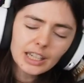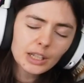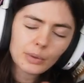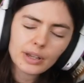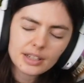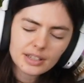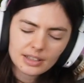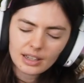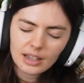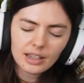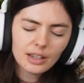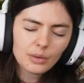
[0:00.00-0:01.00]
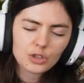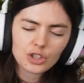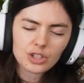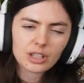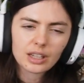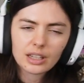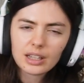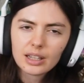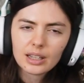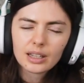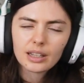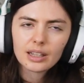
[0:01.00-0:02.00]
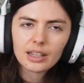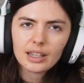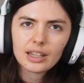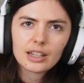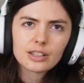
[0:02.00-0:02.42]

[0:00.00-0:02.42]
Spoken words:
Anyways, it was just again,